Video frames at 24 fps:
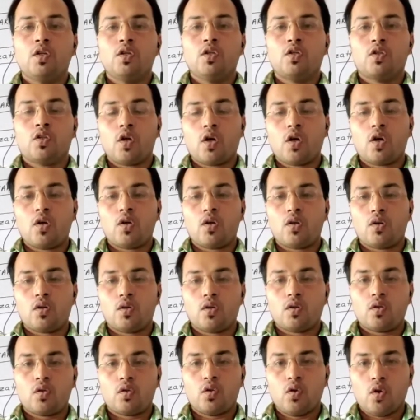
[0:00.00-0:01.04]

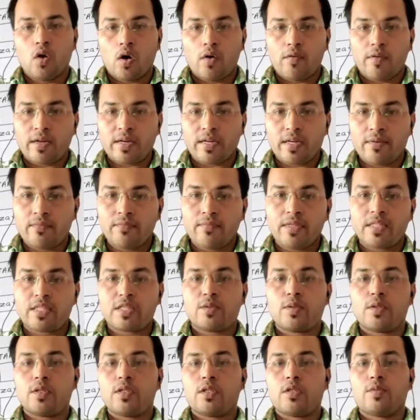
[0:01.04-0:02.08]
So, to overcome
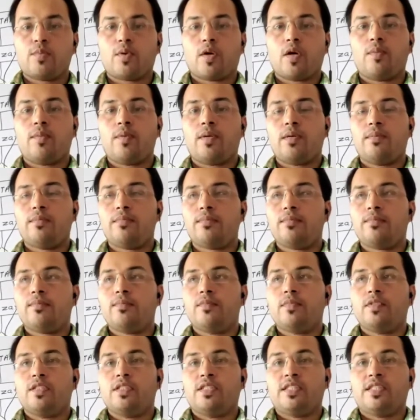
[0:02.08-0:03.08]
with this problem,